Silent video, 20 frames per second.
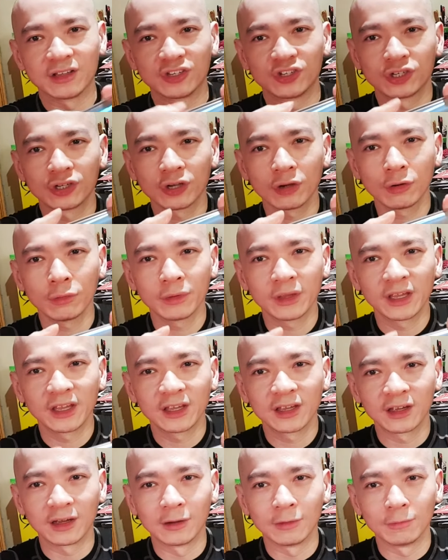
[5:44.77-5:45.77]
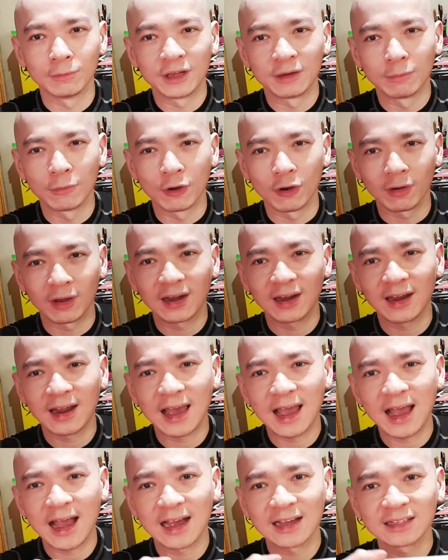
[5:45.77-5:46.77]
showy, a bit more
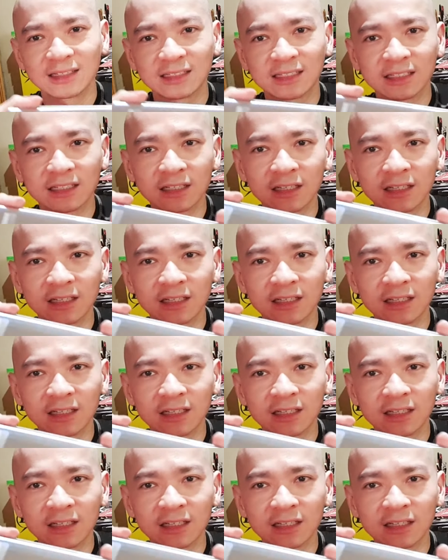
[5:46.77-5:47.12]
classy